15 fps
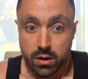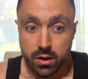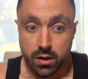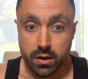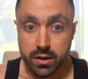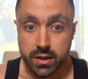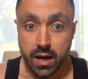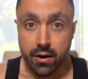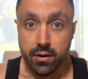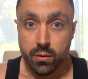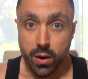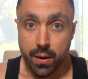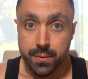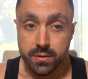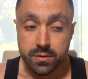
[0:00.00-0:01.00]
you know, I'd carry
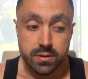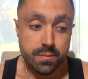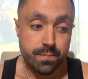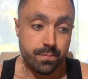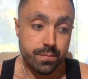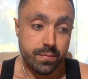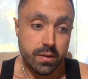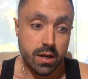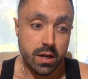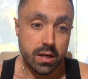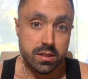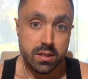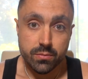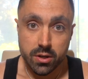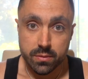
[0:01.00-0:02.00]
weapons
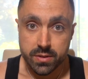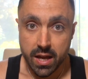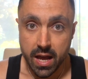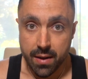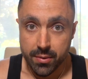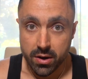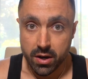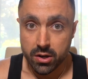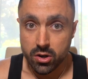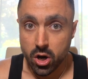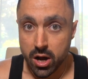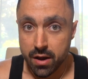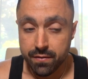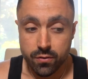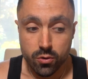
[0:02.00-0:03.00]
uh, sometimes a hammer, a
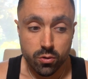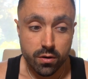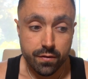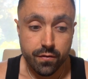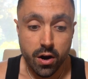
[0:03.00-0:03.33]
knife, or a